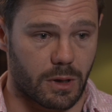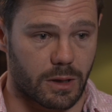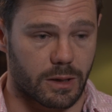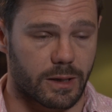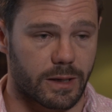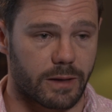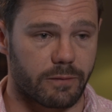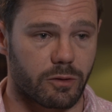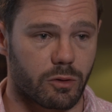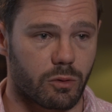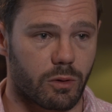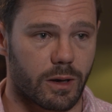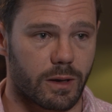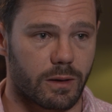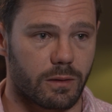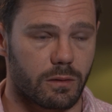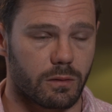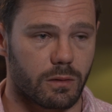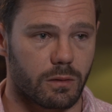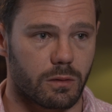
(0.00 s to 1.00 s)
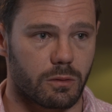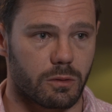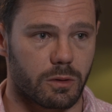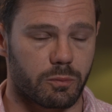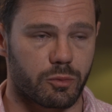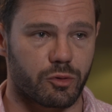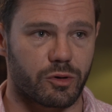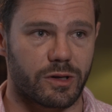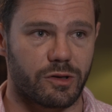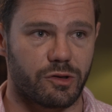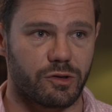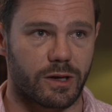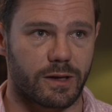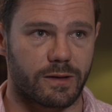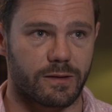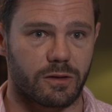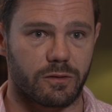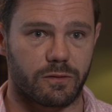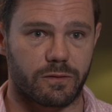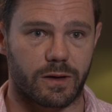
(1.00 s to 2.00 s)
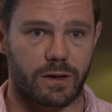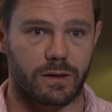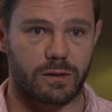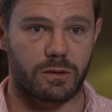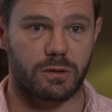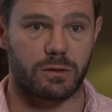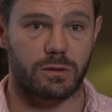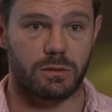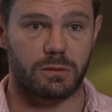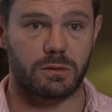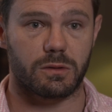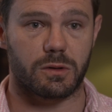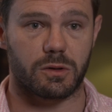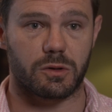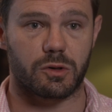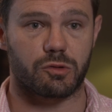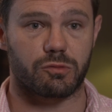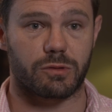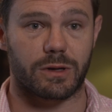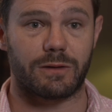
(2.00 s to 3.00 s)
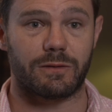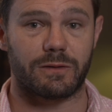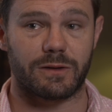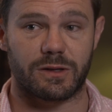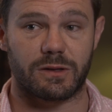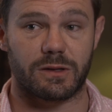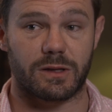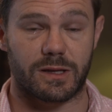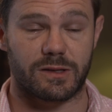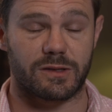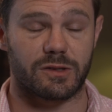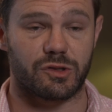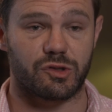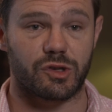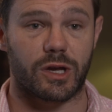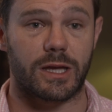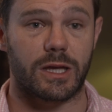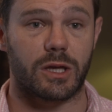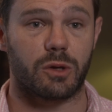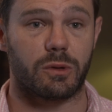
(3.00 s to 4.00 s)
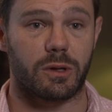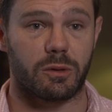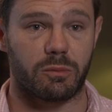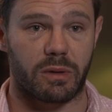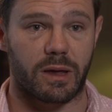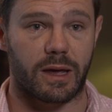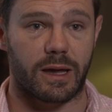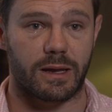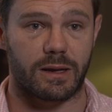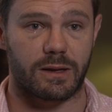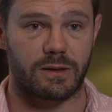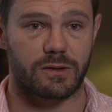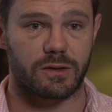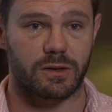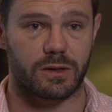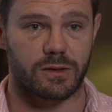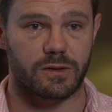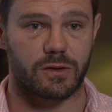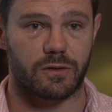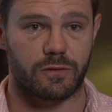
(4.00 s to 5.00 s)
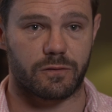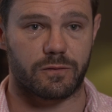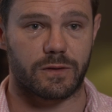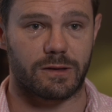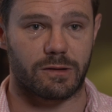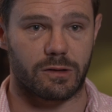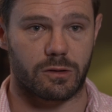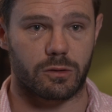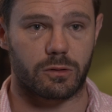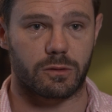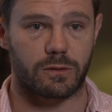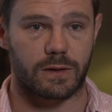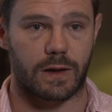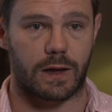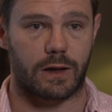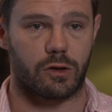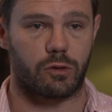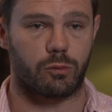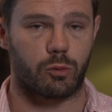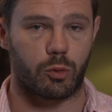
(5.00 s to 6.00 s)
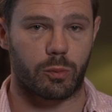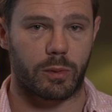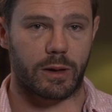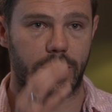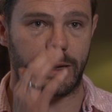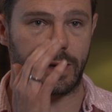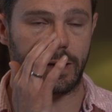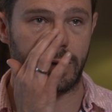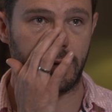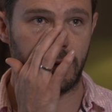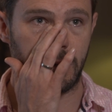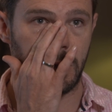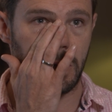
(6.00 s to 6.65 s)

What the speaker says: And I never quite appreciated the fact that grief is a genuine pain. It's a physical, tangible pain.